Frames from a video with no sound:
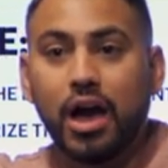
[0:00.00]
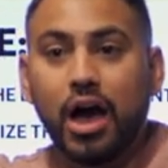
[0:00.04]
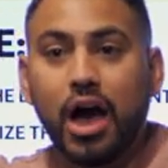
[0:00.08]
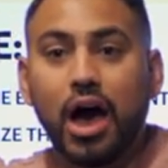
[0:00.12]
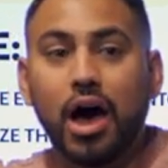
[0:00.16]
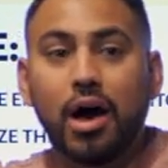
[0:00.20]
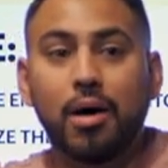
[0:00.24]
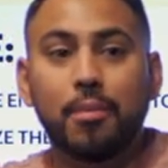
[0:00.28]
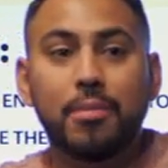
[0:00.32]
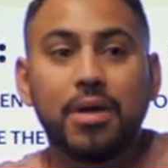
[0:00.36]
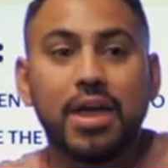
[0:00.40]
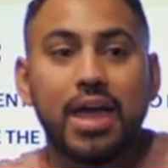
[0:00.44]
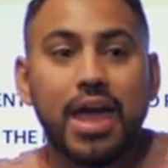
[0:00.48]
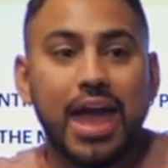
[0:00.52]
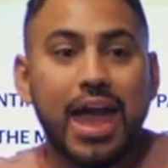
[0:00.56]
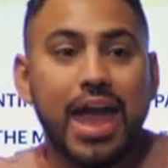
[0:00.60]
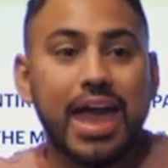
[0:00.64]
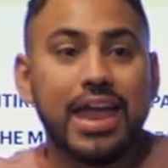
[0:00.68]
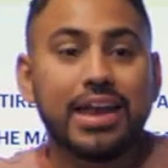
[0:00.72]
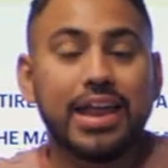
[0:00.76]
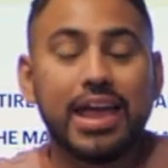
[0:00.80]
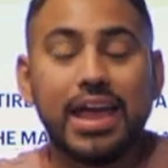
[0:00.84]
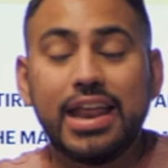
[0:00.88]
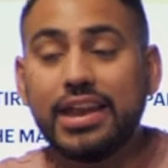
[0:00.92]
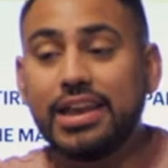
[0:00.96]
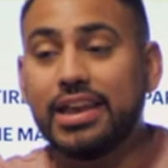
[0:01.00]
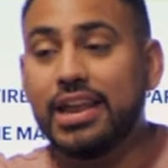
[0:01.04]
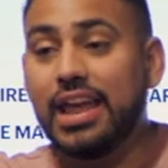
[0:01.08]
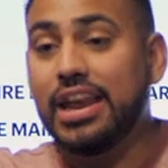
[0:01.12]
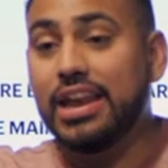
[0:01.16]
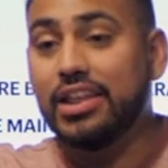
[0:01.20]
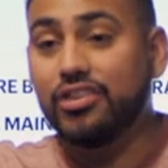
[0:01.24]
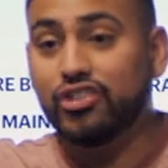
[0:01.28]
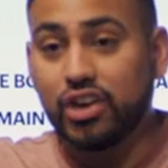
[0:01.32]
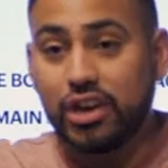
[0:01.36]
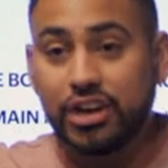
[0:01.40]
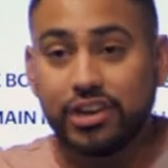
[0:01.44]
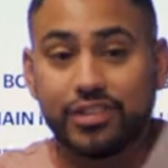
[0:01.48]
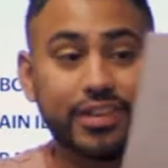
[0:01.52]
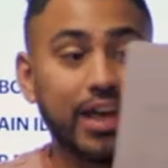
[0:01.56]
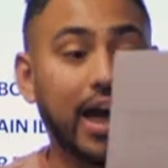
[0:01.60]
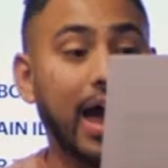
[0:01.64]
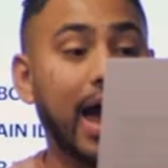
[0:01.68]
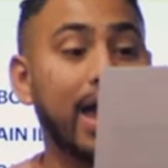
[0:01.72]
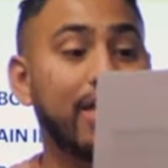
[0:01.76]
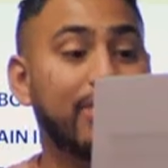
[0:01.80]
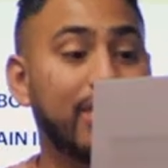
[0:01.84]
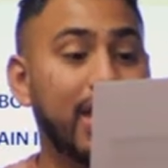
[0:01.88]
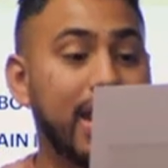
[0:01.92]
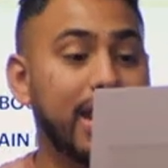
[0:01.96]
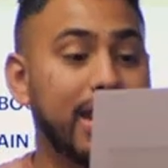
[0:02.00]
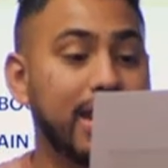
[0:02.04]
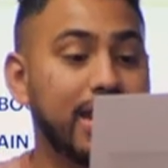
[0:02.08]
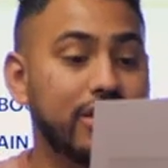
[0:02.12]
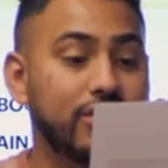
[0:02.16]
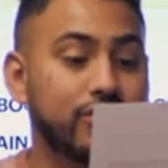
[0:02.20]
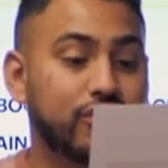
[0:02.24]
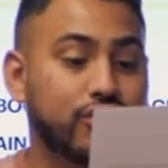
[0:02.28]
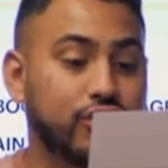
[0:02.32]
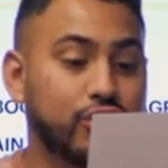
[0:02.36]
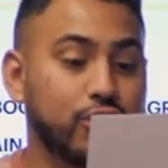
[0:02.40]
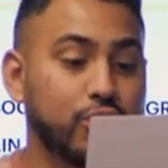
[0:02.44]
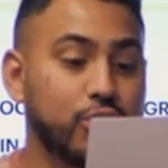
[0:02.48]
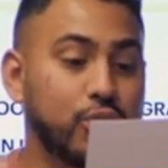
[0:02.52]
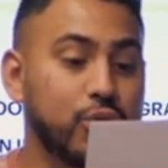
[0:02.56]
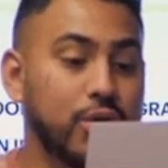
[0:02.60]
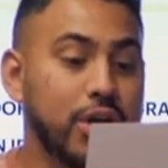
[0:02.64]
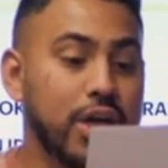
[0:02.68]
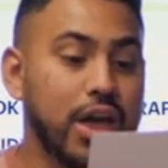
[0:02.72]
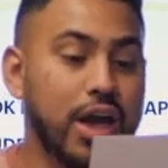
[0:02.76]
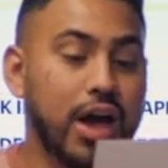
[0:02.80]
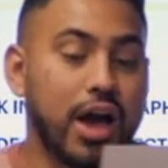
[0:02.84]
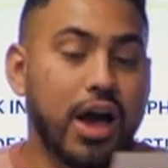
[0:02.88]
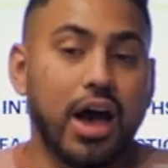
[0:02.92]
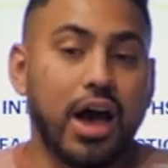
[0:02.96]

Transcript: And he's going to tie that into